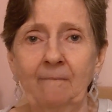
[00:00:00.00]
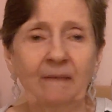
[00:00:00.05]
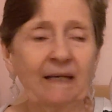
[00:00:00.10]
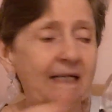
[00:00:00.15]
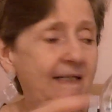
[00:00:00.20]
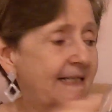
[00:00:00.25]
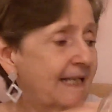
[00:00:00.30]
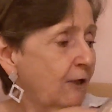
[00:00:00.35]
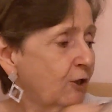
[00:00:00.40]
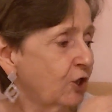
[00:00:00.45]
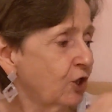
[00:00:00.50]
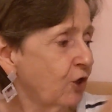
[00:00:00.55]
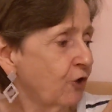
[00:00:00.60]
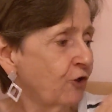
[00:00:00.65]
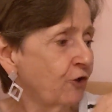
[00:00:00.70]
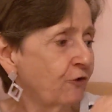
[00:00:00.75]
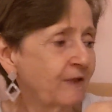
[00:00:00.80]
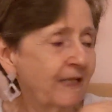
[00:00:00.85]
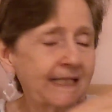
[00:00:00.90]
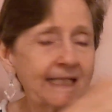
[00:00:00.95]
Because I'll show
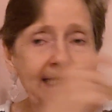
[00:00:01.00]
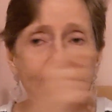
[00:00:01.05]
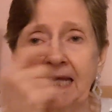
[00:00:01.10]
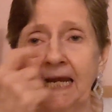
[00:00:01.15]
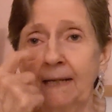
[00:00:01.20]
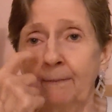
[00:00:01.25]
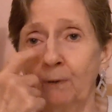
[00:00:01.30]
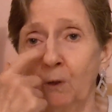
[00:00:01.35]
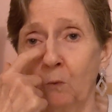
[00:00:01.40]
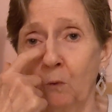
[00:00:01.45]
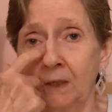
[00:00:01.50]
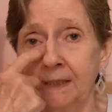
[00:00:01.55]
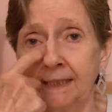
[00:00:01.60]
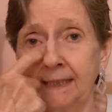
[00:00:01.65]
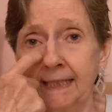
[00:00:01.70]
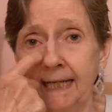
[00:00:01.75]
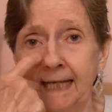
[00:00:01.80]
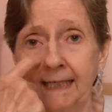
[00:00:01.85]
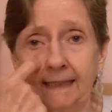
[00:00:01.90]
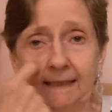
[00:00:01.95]
you this table one
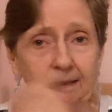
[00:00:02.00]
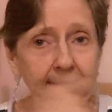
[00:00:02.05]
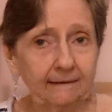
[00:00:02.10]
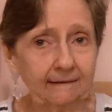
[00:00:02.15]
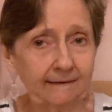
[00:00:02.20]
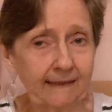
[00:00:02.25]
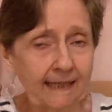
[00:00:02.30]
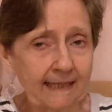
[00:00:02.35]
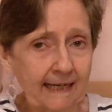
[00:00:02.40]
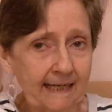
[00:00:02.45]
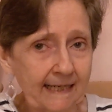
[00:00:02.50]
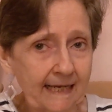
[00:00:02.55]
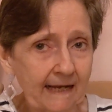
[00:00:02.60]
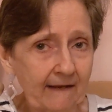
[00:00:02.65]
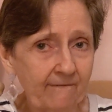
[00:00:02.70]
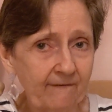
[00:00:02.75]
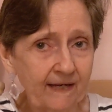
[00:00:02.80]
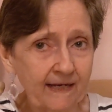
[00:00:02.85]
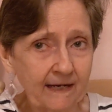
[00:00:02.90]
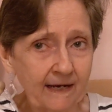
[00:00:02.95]
day that I
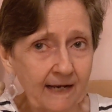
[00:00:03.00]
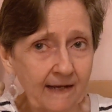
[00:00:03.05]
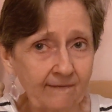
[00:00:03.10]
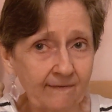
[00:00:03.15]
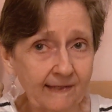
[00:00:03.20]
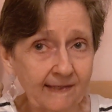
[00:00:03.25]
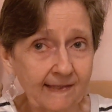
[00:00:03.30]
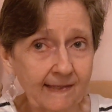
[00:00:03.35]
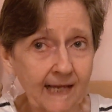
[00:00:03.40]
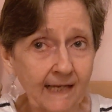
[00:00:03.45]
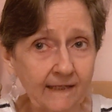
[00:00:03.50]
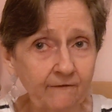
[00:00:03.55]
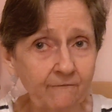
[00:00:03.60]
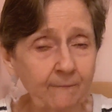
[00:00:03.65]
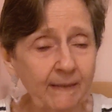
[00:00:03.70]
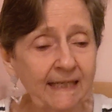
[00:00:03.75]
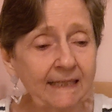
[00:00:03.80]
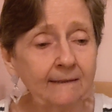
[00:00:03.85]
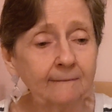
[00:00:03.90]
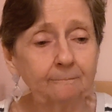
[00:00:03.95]
have here on the side of
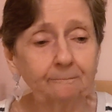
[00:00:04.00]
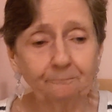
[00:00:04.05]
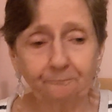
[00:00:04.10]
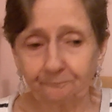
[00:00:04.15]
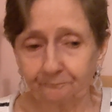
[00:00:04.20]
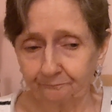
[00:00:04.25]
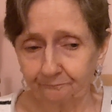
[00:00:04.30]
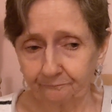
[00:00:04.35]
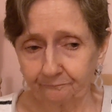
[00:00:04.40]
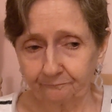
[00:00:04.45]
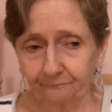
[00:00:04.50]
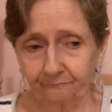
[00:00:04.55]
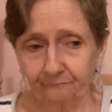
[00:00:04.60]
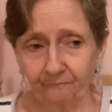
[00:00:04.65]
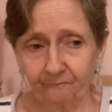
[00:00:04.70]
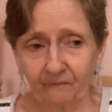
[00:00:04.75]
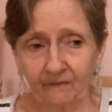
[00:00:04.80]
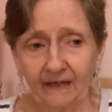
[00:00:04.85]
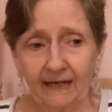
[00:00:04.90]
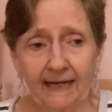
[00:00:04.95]
me.
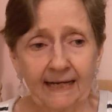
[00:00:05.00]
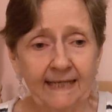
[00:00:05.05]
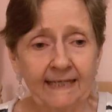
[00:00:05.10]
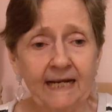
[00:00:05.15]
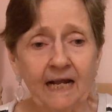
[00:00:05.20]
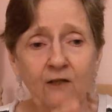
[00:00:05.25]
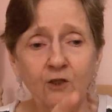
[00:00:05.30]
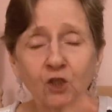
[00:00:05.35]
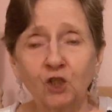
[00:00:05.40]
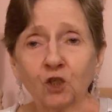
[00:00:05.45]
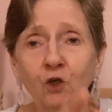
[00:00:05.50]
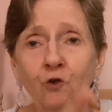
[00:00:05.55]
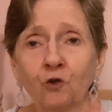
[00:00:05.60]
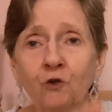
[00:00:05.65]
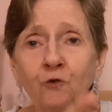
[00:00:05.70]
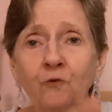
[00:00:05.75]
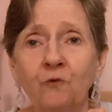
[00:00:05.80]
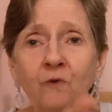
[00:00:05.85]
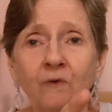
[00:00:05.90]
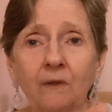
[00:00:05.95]
And I'll show
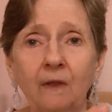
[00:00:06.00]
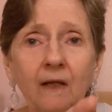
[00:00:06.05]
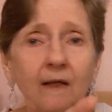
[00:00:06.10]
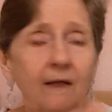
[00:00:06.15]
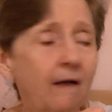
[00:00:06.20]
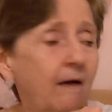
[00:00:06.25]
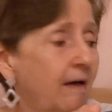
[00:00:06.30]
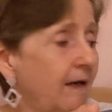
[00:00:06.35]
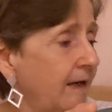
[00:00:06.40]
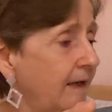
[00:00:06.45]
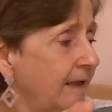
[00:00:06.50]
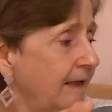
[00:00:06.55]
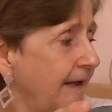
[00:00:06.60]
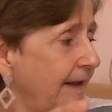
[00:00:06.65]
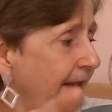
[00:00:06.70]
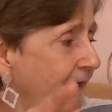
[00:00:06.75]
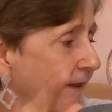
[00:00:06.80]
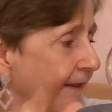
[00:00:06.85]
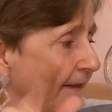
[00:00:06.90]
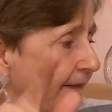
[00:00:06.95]
you uh,
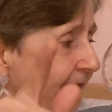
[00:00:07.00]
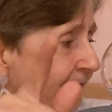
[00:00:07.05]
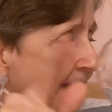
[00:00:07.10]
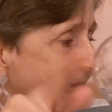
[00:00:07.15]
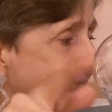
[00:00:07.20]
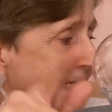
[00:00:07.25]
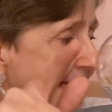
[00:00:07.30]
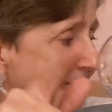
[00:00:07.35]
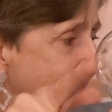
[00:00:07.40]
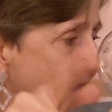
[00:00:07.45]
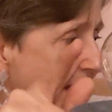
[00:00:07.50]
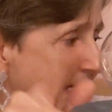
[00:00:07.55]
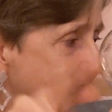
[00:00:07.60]
things